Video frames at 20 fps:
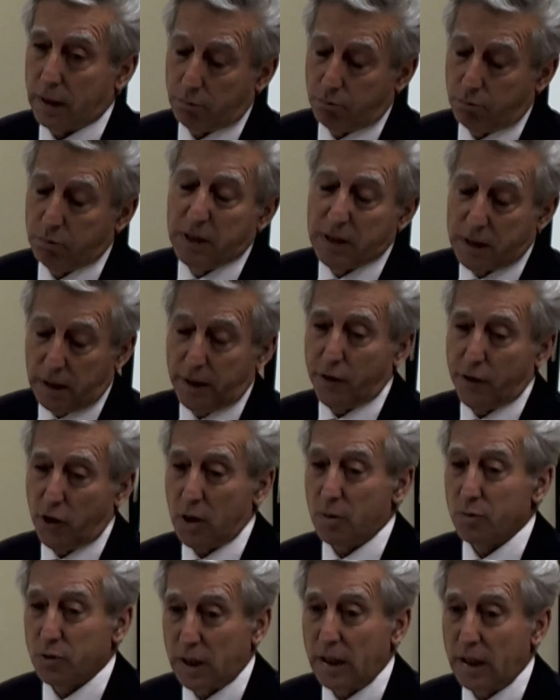basically
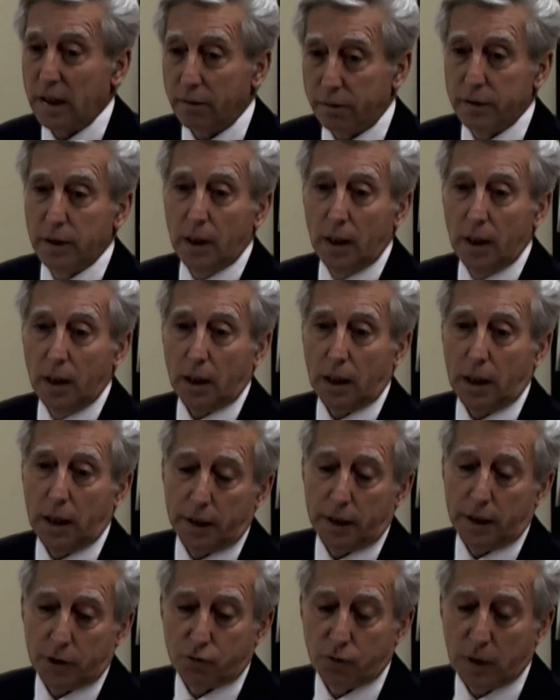an arm's length
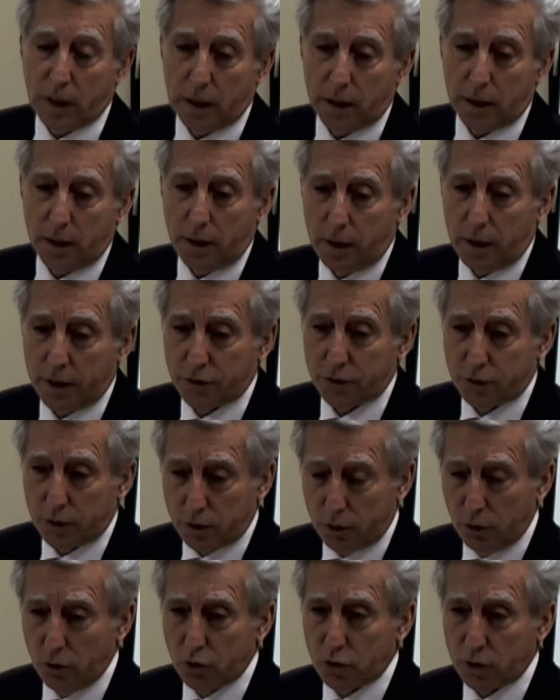
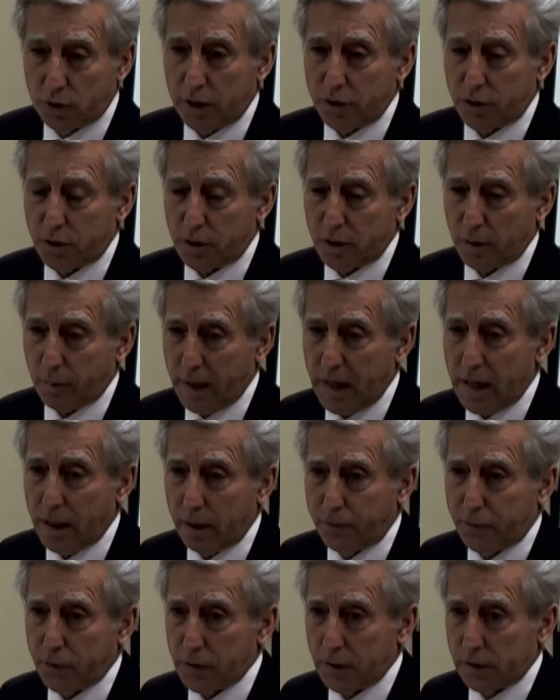institution such as a
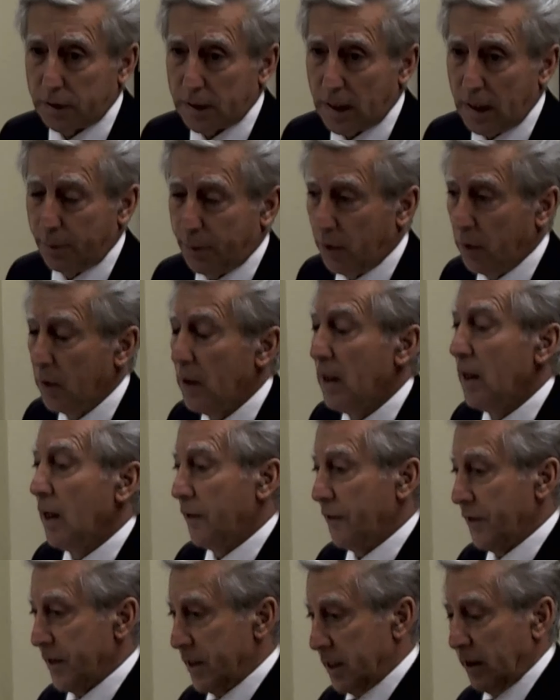bank, for example.
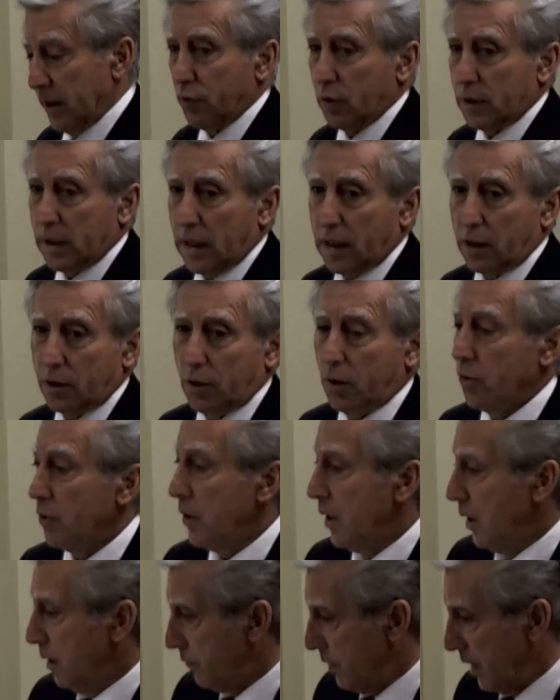They give you that
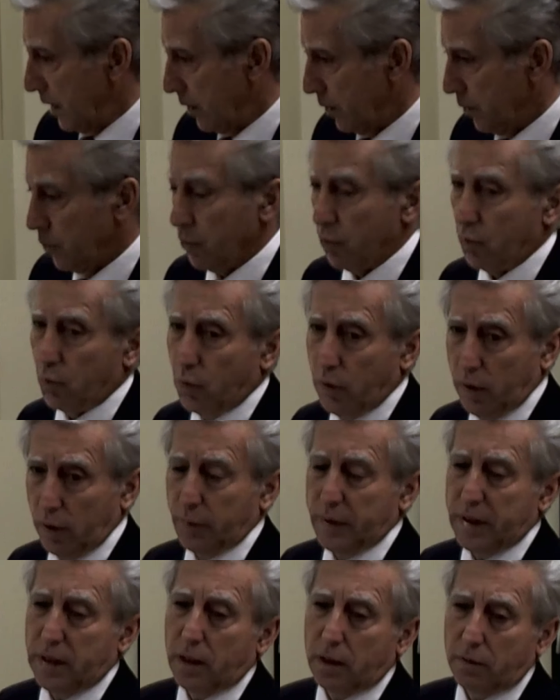loan. That loan
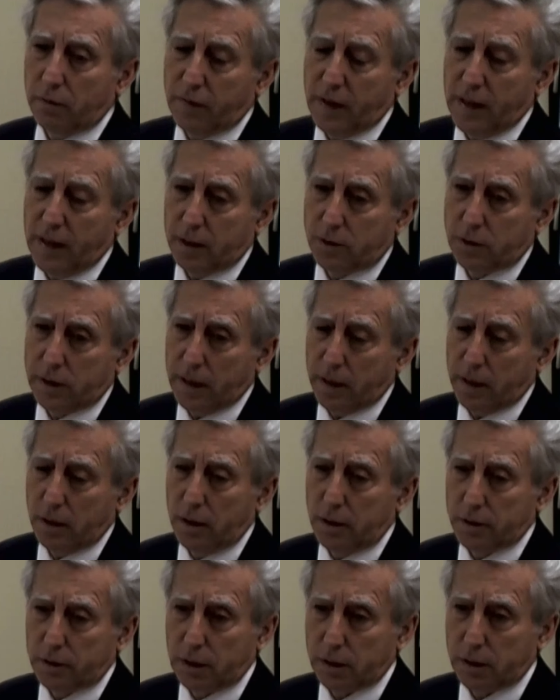will be in fact
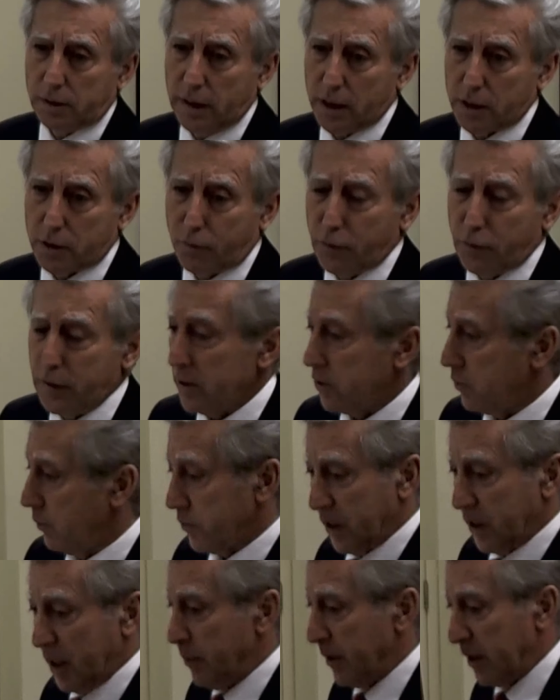tax-free.
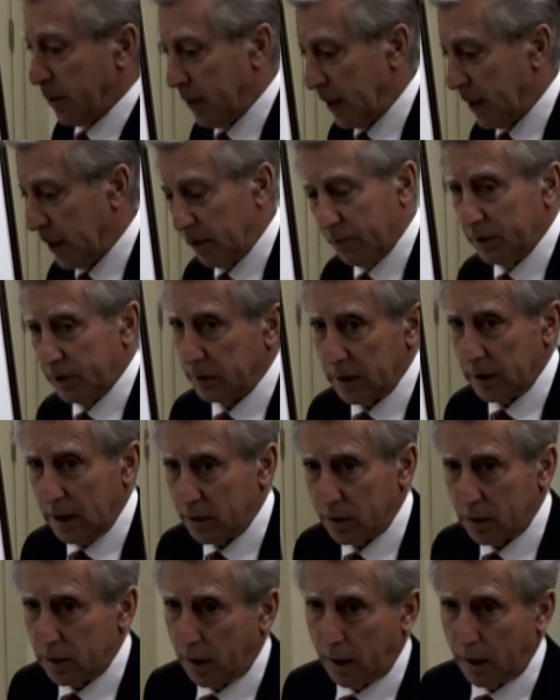So same amount of money, $50,000
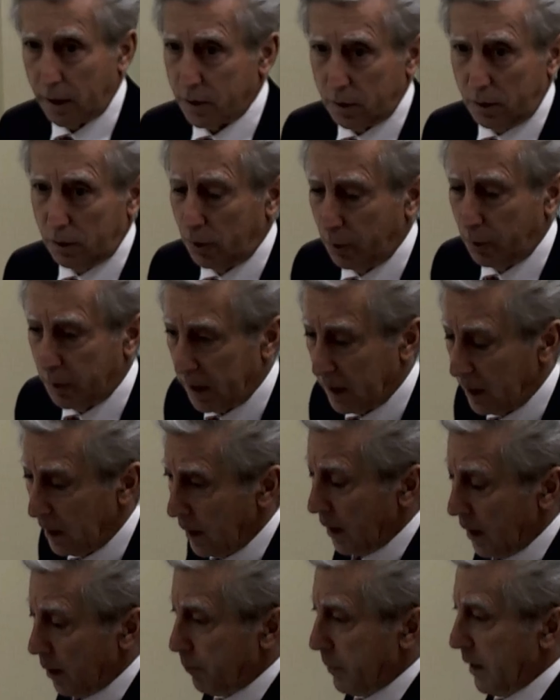a little
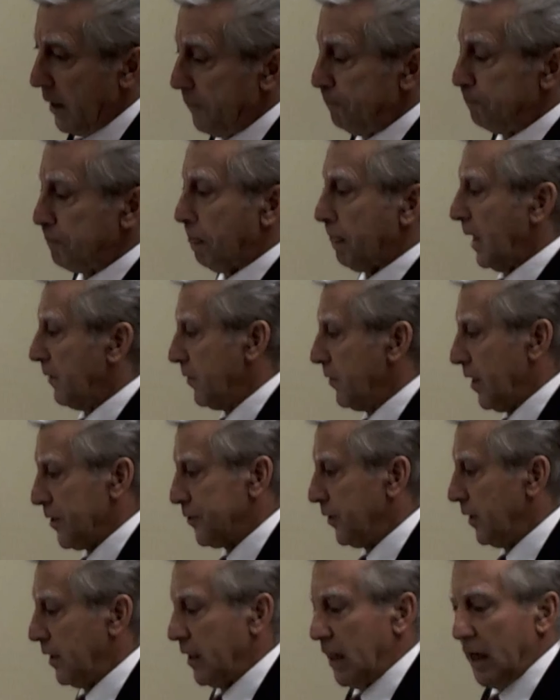bit, but it
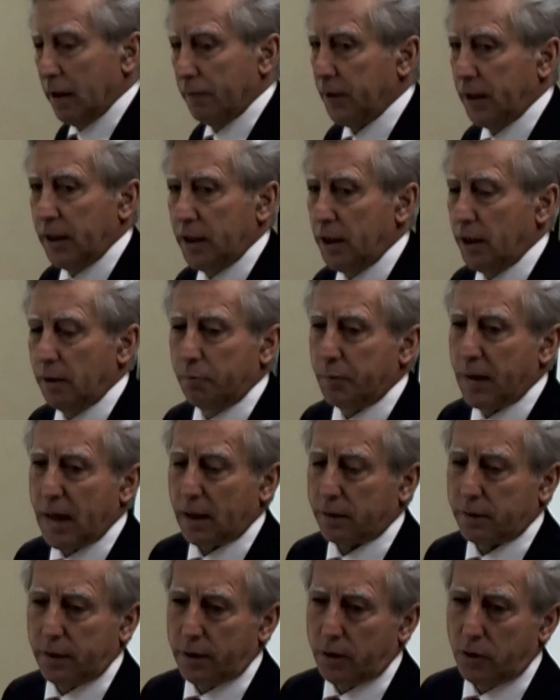doesn't have any
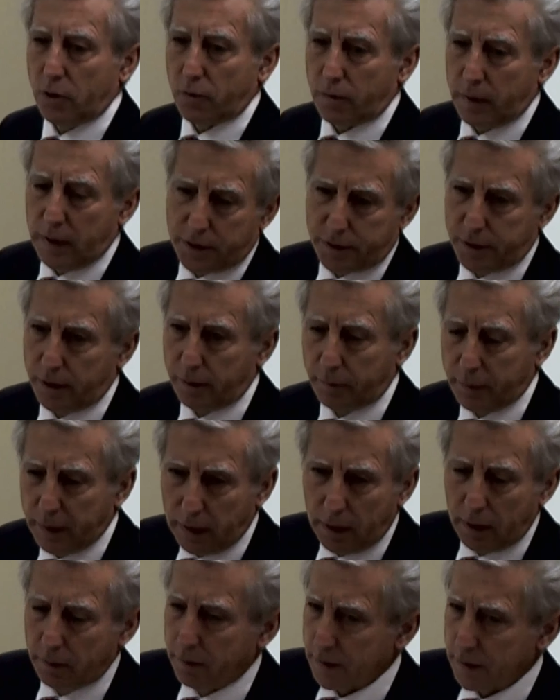impact on your
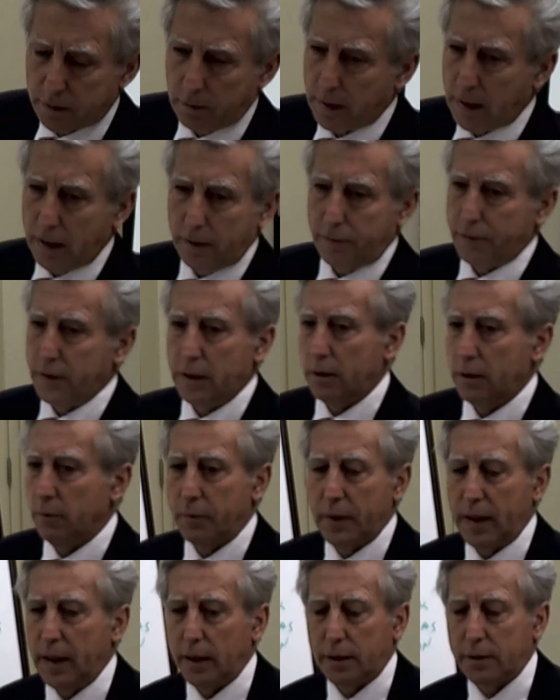ACB. Doesn't have
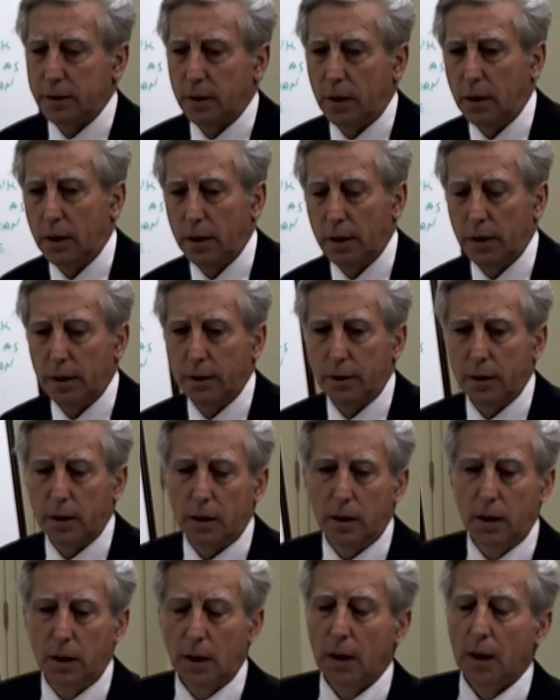any impact
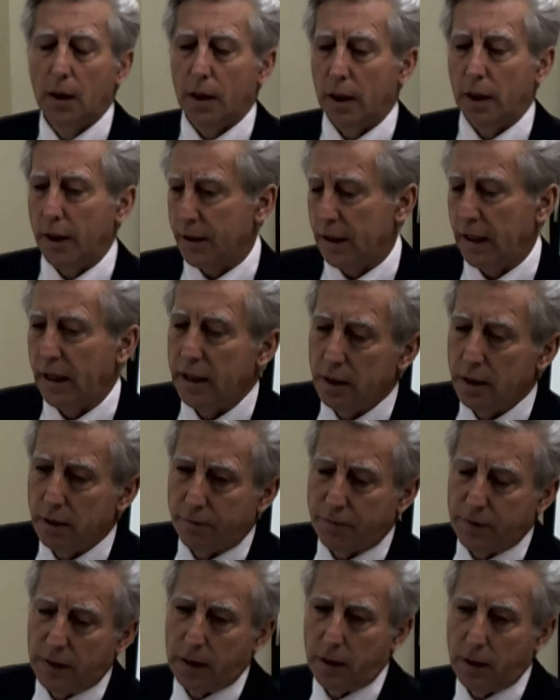on
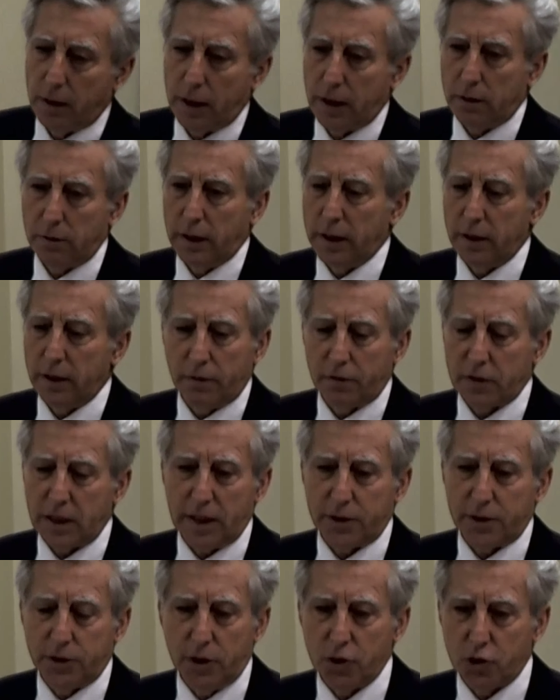any of
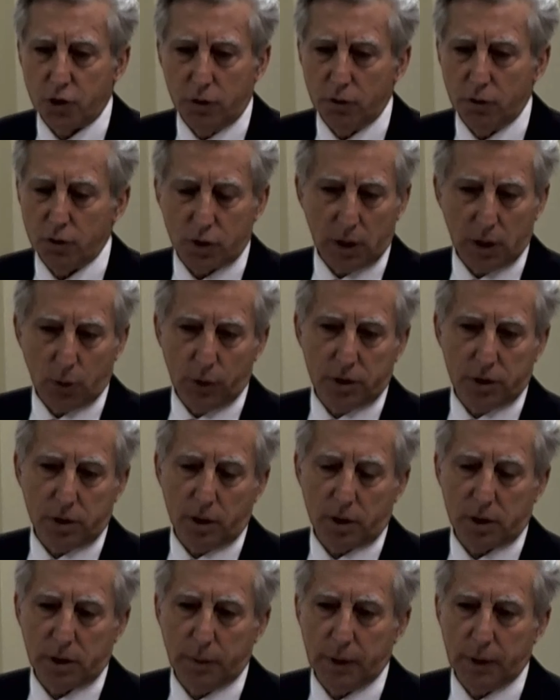the taxation issues that we
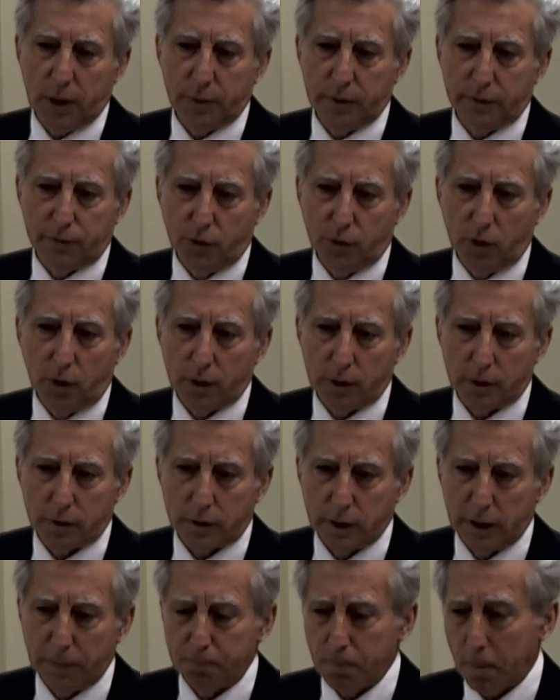talked about
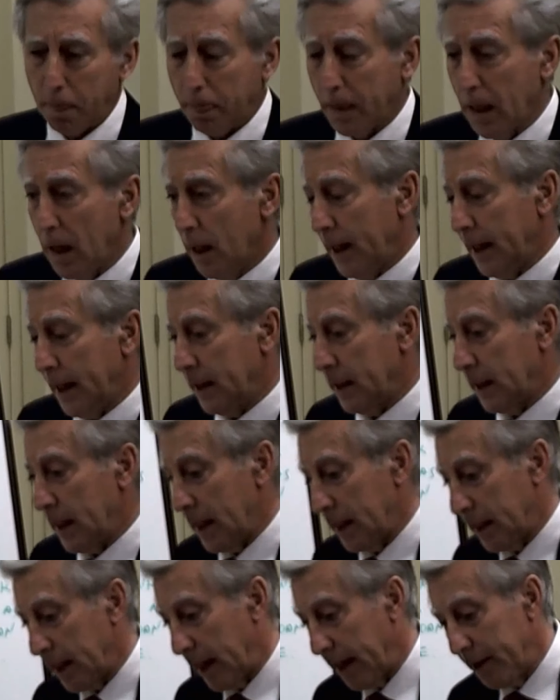before. Okay, and
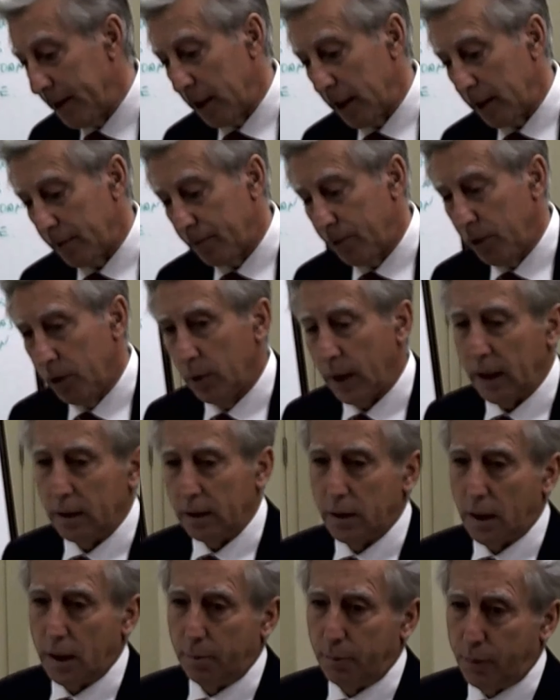again, if
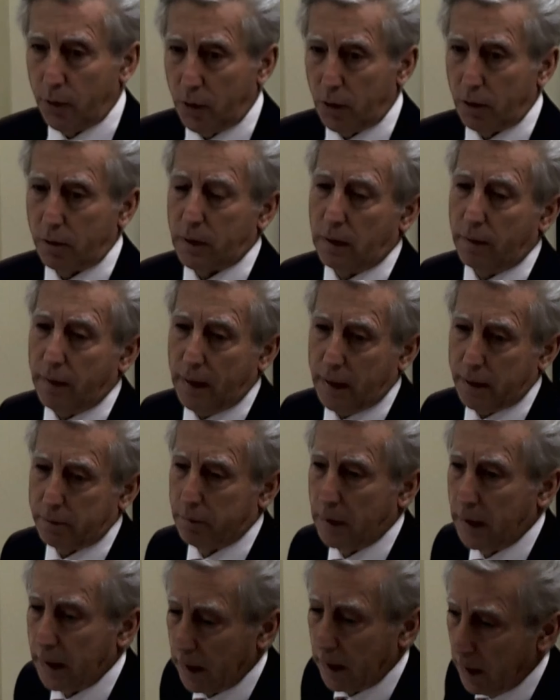you ended up borrowing
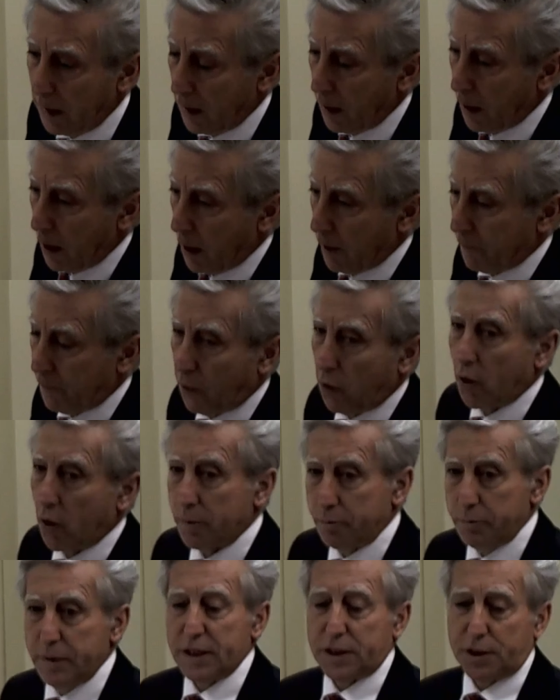that money
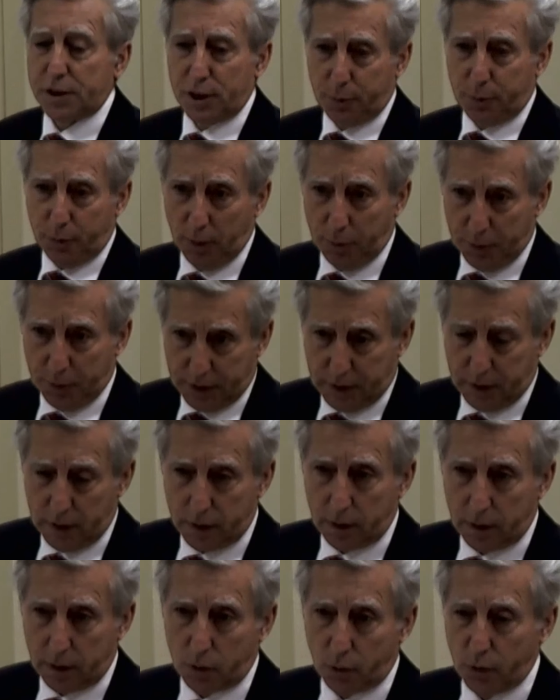for business
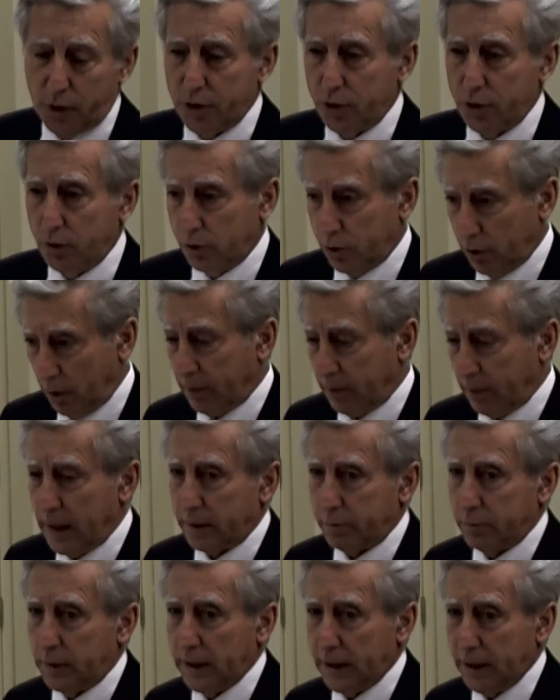purposes, in other words, you took
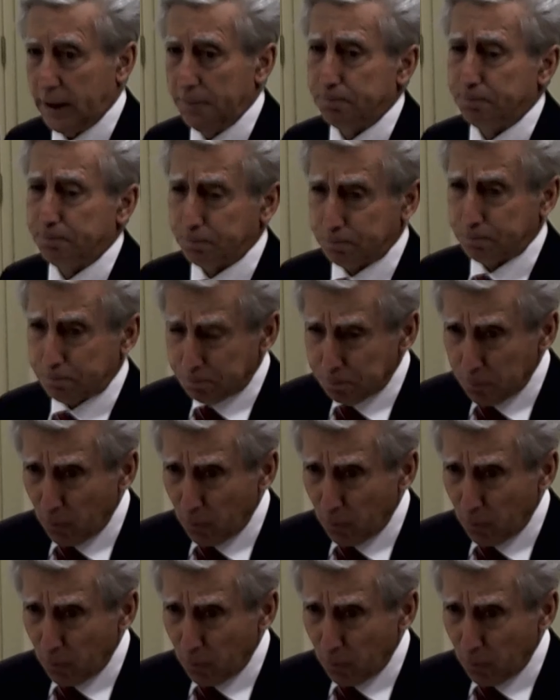that money